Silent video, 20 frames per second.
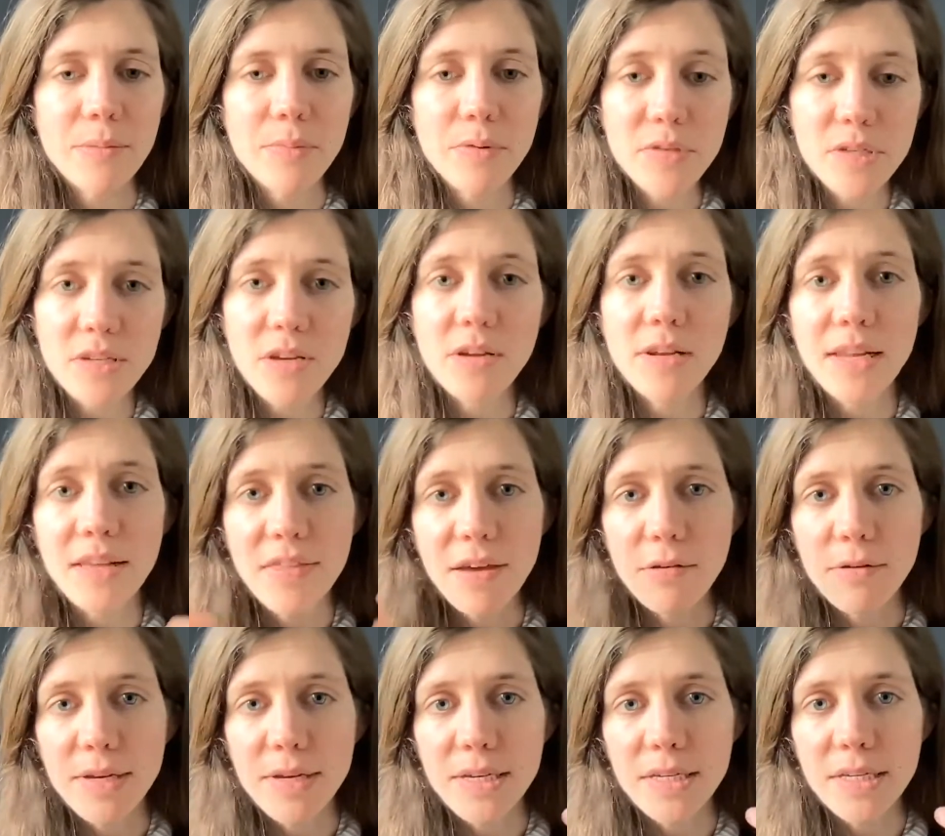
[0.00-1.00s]
but certainly
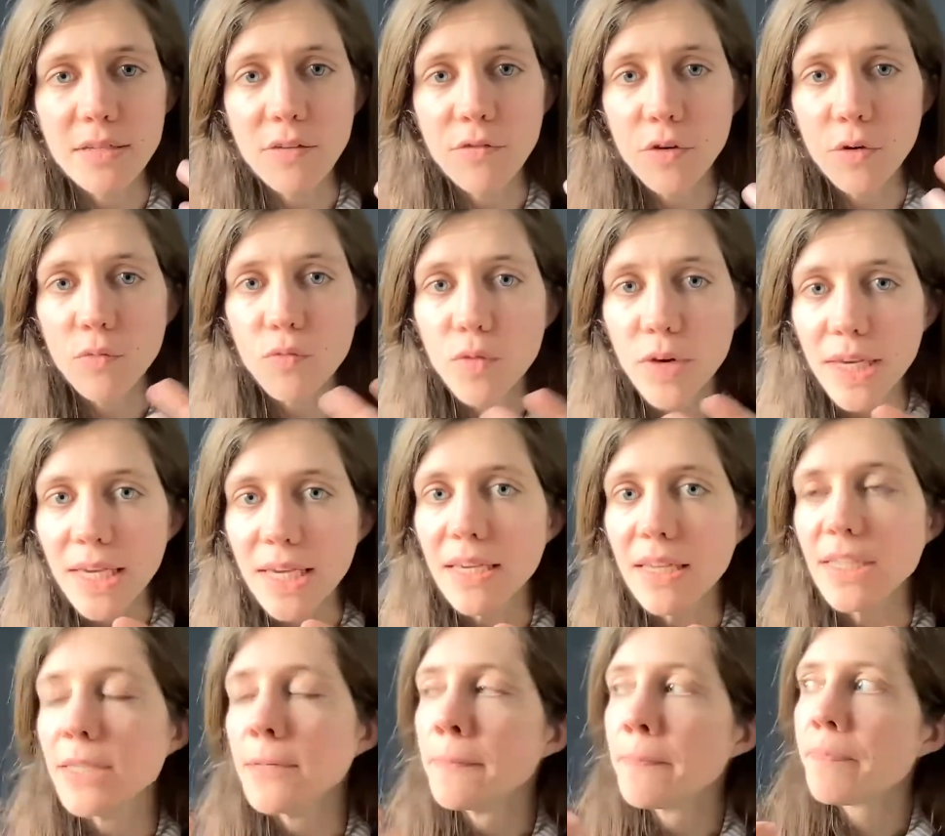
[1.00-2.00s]
there is, if you
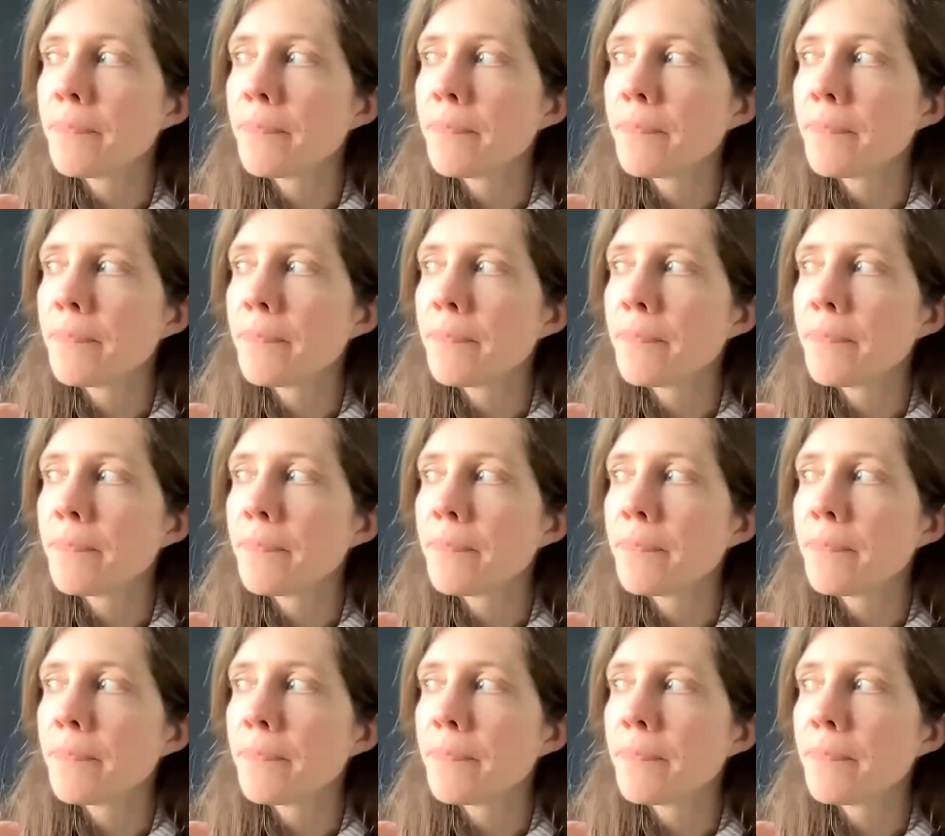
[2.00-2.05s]
read